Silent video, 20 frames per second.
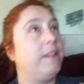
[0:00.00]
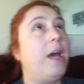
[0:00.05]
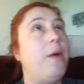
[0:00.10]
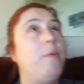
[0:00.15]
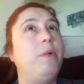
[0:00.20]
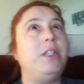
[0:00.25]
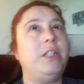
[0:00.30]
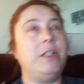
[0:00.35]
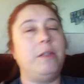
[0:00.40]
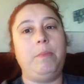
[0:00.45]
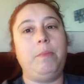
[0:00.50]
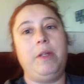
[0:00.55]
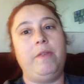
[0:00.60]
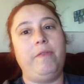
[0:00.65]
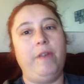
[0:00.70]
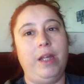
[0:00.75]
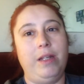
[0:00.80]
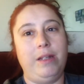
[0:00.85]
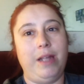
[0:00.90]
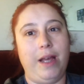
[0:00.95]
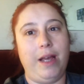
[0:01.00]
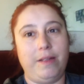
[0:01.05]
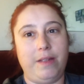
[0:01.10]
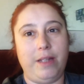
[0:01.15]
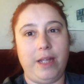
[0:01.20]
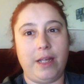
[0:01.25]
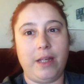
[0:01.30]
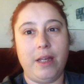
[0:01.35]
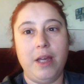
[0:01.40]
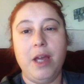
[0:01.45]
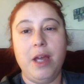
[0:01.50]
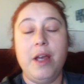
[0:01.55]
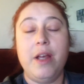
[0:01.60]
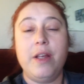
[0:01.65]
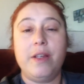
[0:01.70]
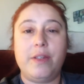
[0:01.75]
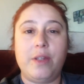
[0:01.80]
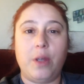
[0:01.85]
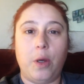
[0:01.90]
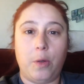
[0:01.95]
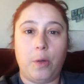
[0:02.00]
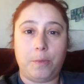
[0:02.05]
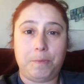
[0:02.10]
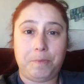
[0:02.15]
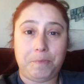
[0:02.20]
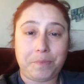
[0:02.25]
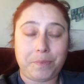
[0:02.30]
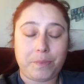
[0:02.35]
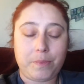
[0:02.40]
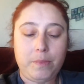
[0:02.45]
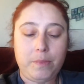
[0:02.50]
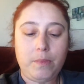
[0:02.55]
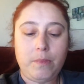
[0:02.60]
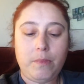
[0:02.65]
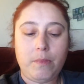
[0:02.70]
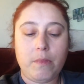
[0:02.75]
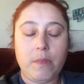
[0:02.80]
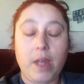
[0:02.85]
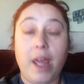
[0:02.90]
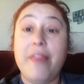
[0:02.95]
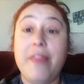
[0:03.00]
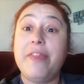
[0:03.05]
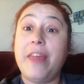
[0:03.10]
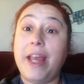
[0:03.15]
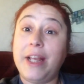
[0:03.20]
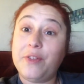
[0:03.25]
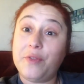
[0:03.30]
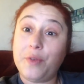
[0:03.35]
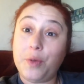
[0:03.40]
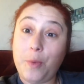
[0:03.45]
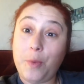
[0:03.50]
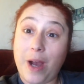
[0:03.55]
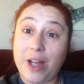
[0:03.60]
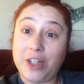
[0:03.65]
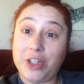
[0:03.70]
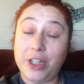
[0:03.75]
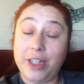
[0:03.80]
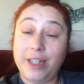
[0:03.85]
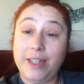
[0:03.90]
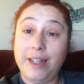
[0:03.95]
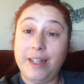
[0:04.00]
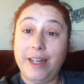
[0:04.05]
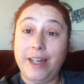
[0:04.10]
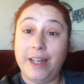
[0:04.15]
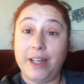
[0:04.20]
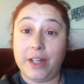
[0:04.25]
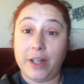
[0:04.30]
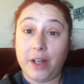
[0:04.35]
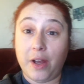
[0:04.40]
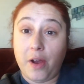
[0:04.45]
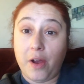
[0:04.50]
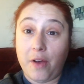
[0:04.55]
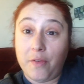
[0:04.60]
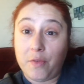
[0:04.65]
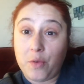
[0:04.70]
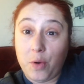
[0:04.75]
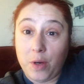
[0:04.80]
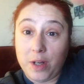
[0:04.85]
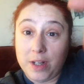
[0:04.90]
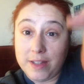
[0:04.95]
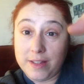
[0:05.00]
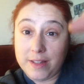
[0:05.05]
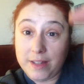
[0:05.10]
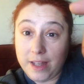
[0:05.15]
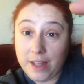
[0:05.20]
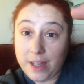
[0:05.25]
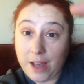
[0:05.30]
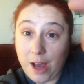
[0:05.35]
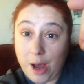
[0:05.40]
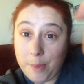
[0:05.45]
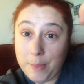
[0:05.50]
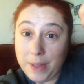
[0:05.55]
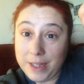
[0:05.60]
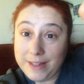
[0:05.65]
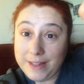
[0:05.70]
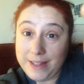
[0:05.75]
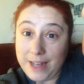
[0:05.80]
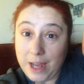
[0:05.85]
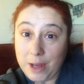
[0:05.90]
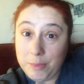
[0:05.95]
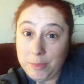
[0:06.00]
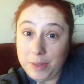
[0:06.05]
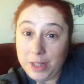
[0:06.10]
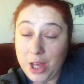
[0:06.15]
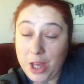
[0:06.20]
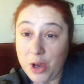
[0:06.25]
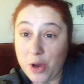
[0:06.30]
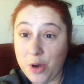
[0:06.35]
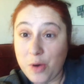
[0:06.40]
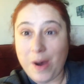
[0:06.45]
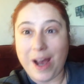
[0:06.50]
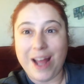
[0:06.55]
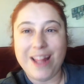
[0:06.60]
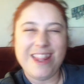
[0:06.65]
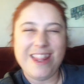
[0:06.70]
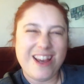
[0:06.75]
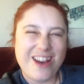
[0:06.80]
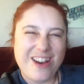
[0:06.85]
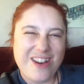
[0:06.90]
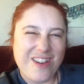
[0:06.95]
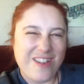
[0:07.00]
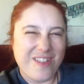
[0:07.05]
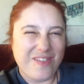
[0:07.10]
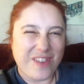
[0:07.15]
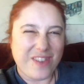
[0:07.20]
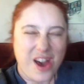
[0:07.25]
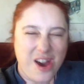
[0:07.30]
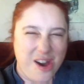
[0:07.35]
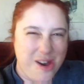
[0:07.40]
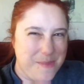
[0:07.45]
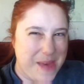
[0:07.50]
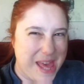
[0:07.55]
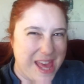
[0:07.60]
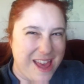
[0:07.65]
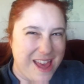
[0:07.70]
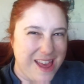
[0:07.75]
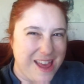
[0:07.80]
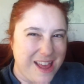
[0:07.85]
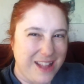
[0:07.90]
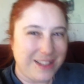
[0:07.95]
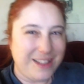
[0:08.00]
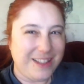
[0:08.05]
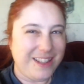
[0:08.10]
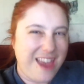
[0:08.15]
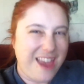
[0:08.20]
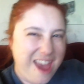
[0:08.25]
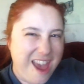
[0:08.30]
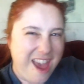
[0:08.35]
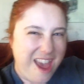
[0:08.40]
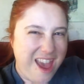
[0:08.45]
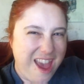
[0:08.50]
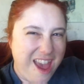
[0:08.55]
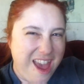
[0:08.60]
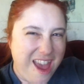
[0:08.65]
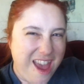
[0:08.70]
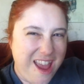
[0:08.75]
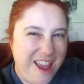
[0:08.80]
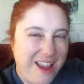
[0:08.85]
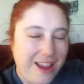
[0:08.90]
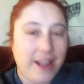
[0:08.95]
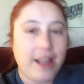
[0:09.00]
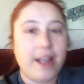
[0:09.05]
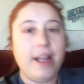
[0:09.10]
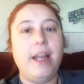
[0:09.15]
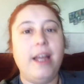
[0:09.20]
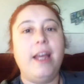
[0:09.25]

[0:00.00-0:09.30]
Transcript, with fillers: That would just be fantastic. So, thanks for watching. Of course, comments down below. I love comments. Yay!